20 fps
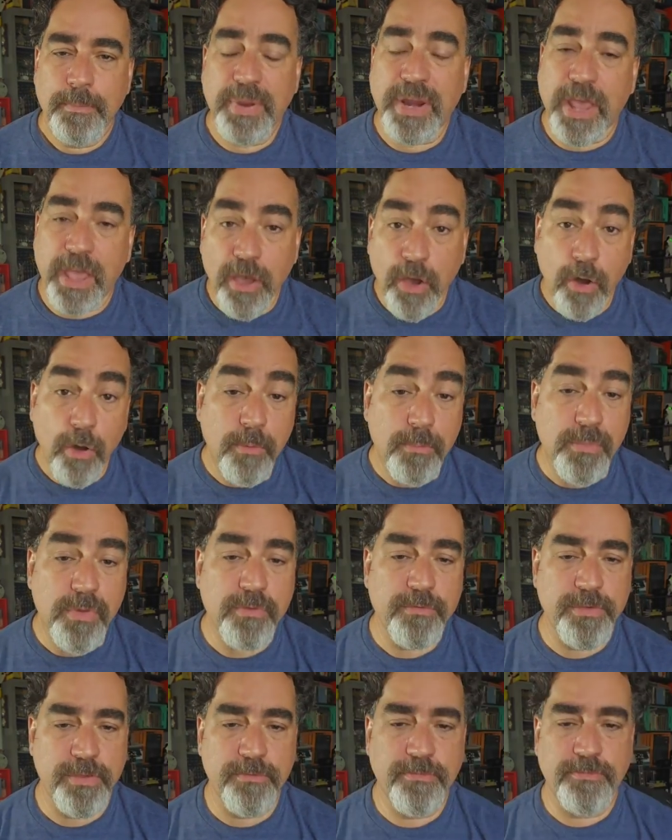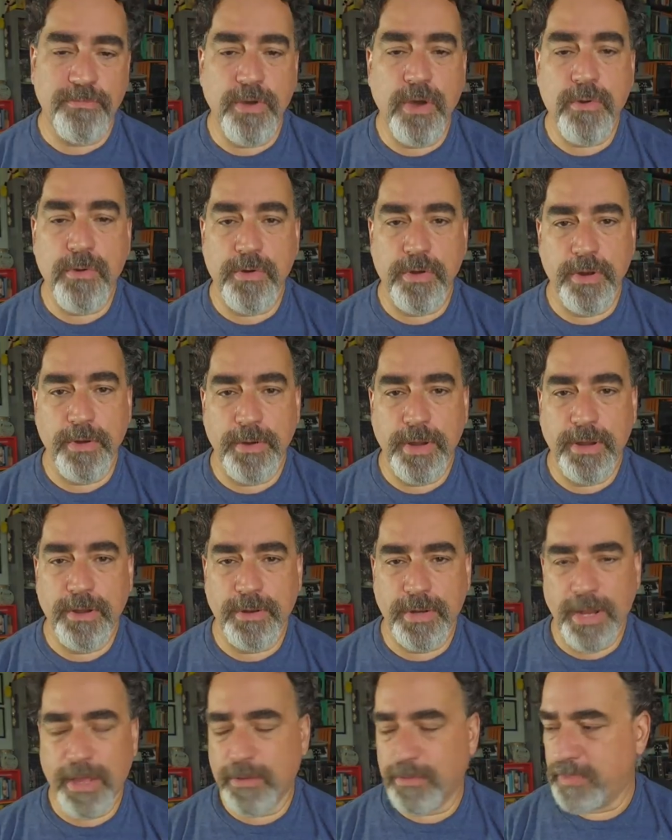But I hope moving forward,
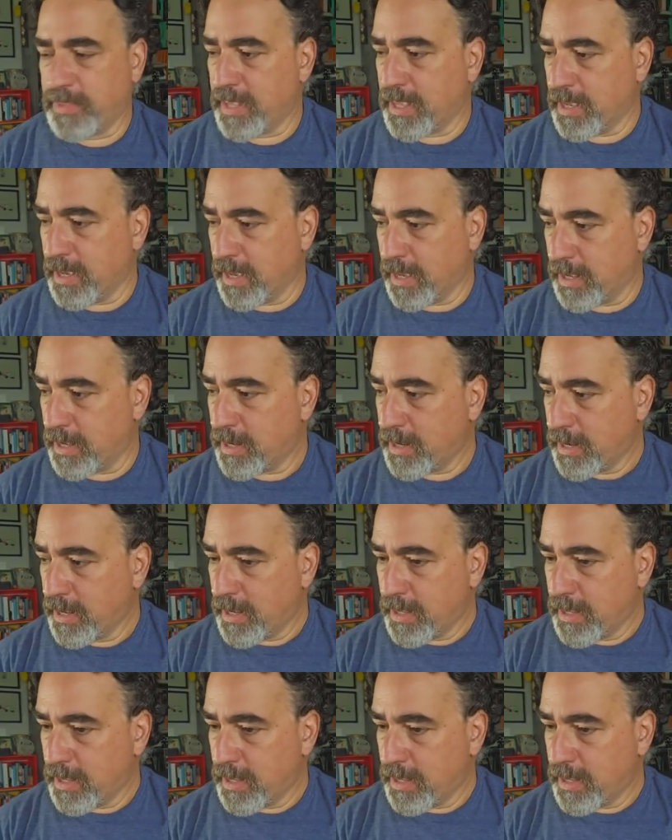now the